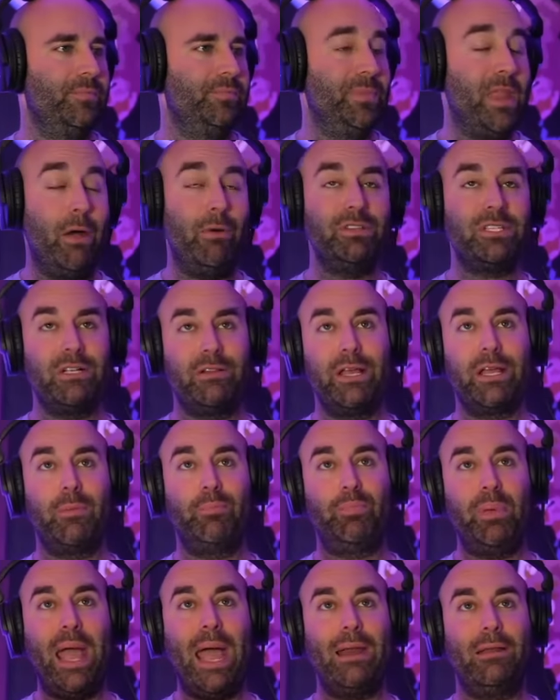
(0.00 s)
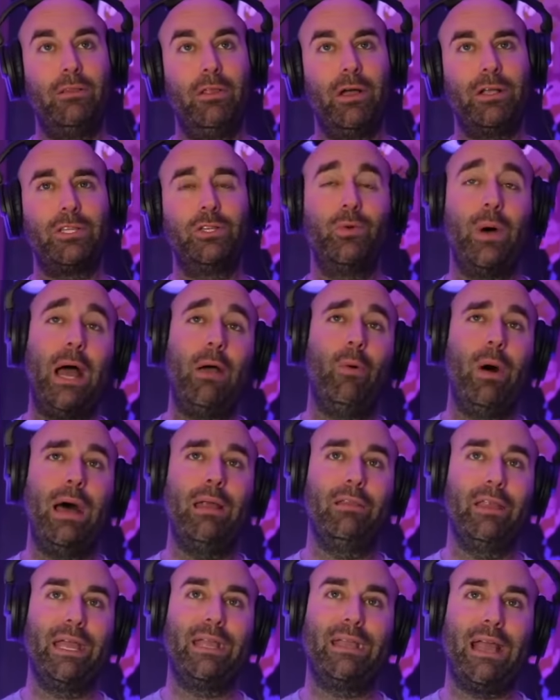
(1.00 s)
Now, is it like a bad look? Do I
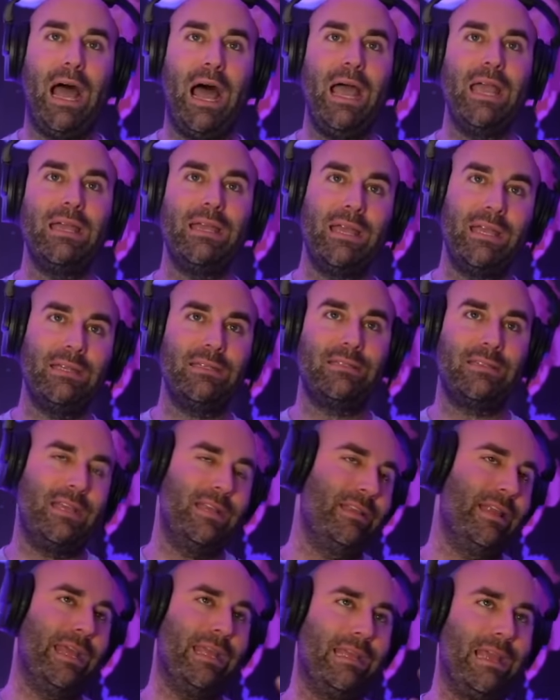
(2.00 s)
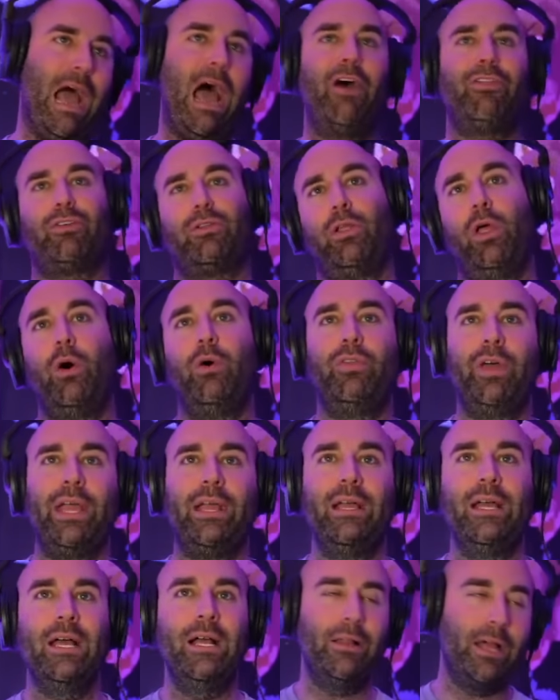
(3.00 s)
want like guys in like goth clothing,